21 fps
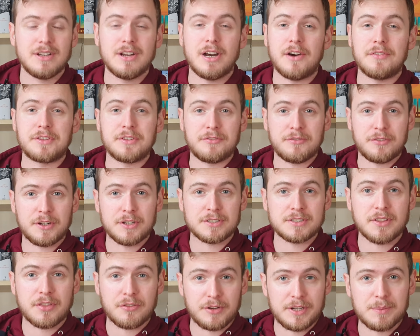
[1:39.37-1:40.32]
of the
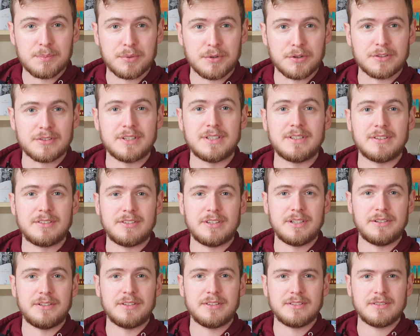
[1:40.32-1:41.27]
first three books in the
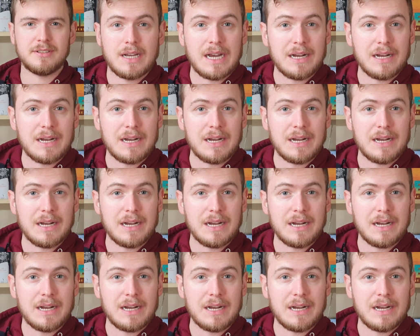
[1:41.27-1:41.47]
series.